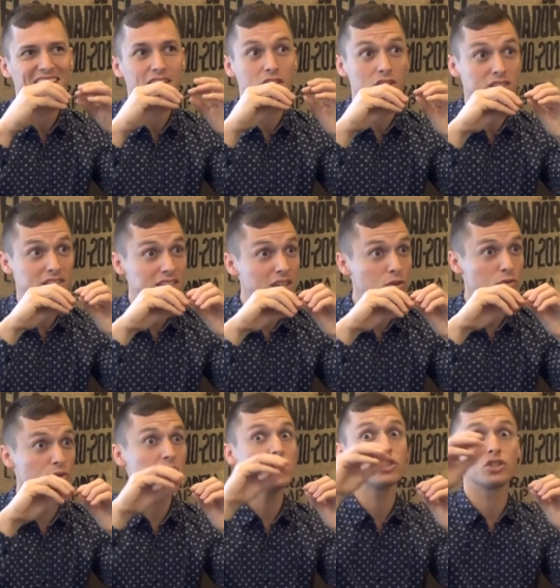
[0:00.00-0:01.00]
the
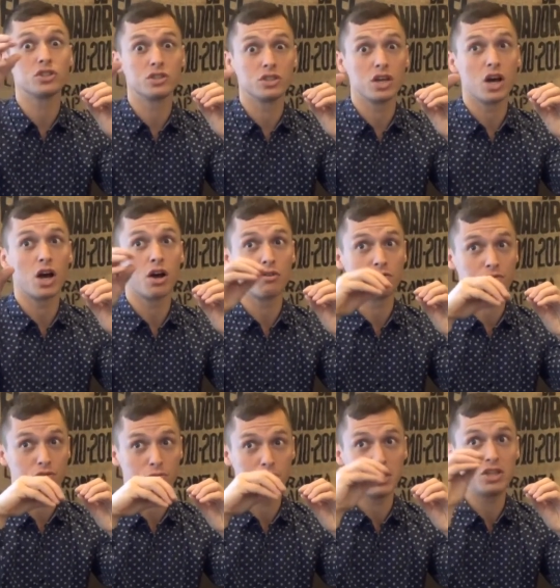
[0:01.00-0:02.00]
secretion
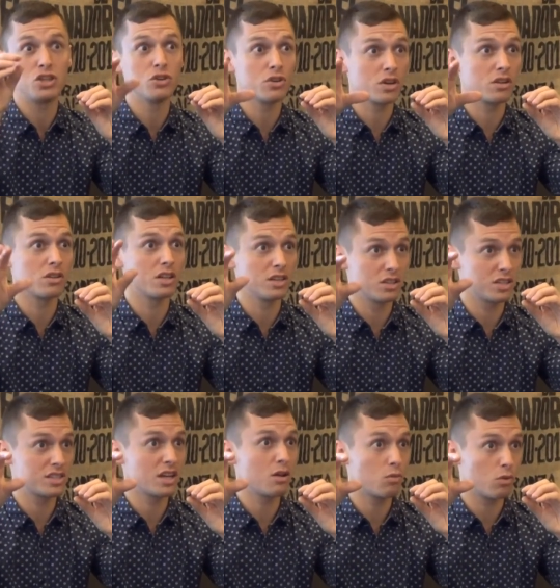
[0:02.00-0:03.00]
of the material in the
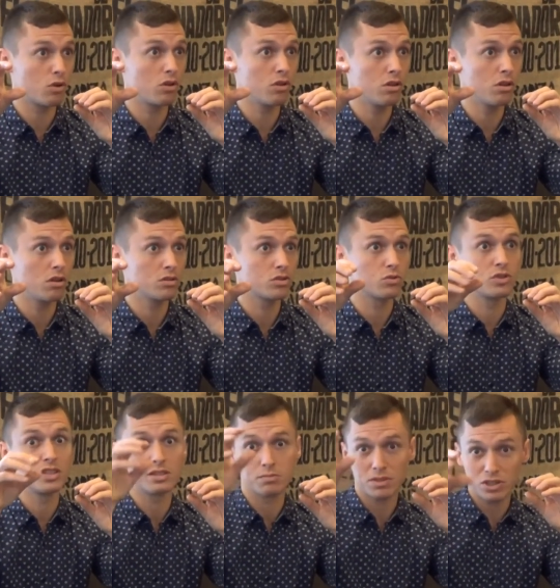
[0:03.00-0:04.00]
cell wall, so
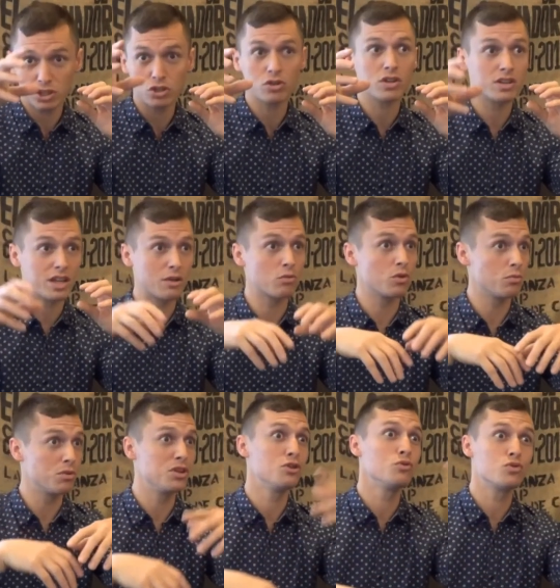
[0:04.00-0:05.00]
this material that will
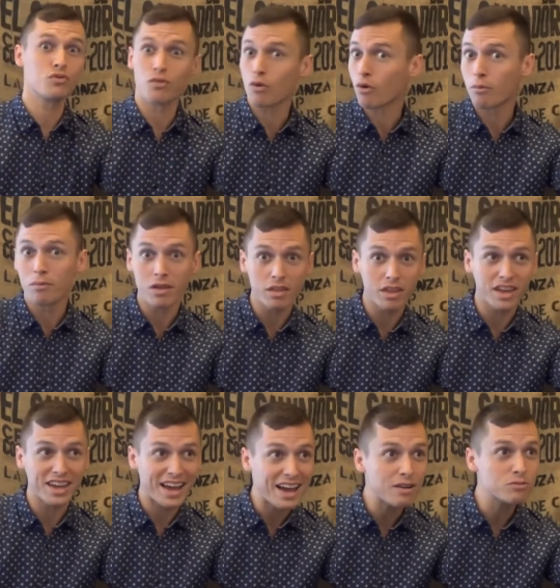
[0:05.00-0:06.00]
be used for building
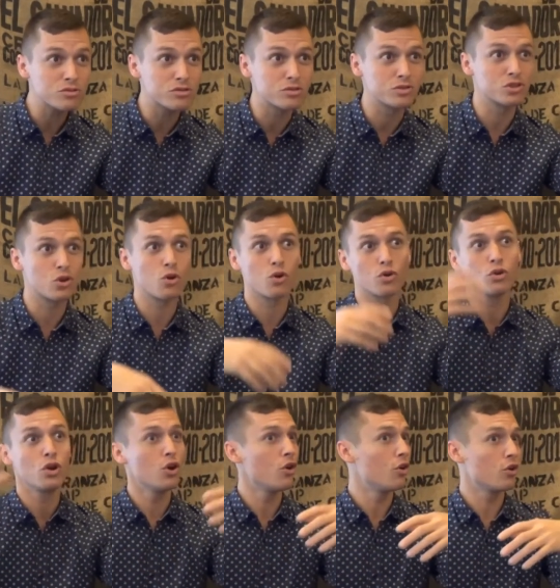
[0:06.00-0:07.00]
houses or
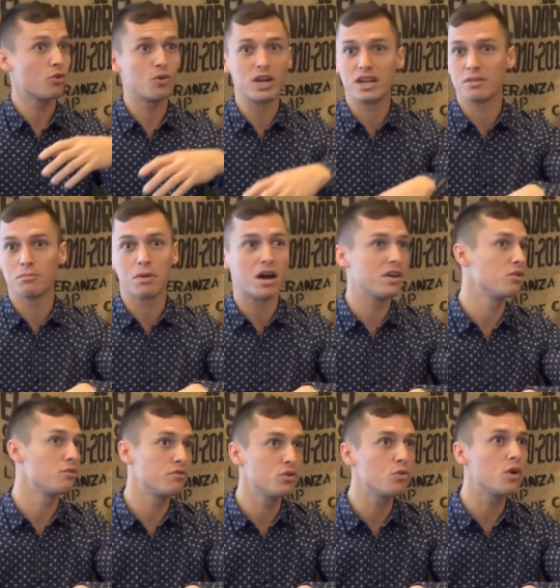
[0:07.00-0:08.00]
creating
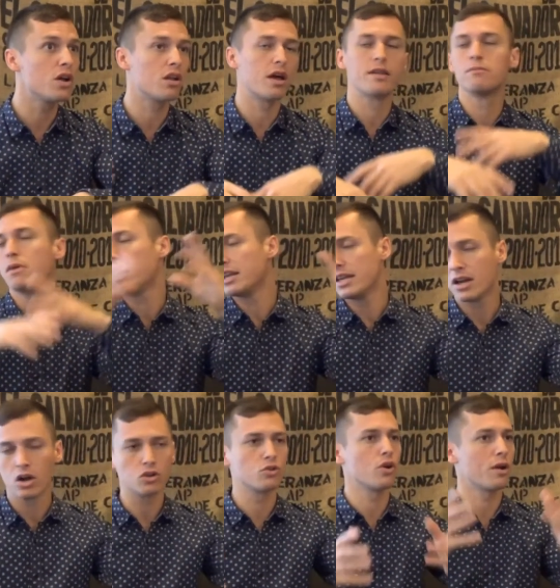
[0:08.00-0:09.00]
biofuel and many
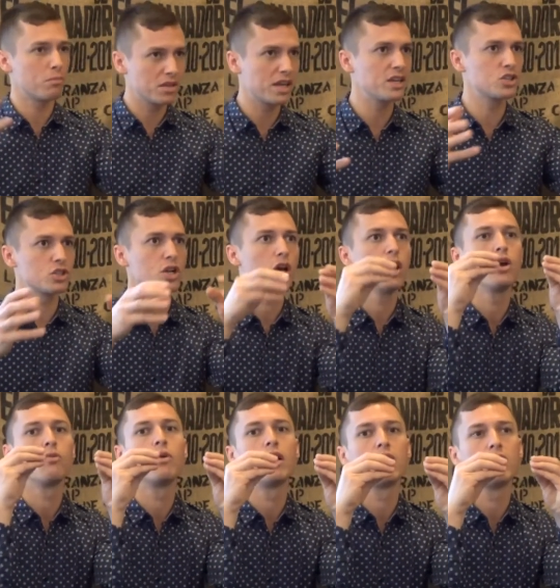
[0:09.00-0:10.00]
other applications,
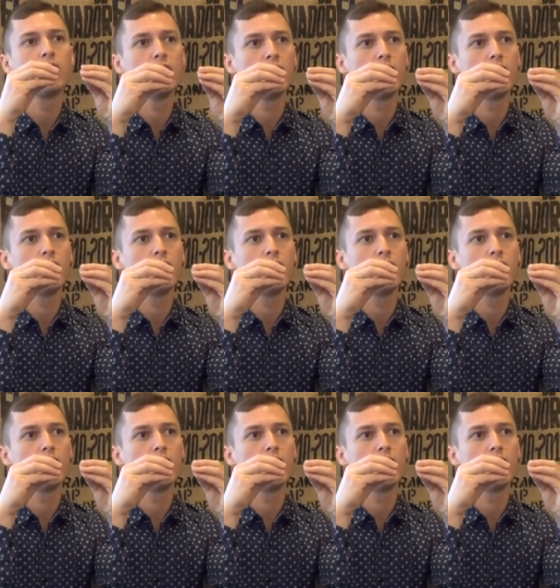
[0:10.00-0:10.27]
well,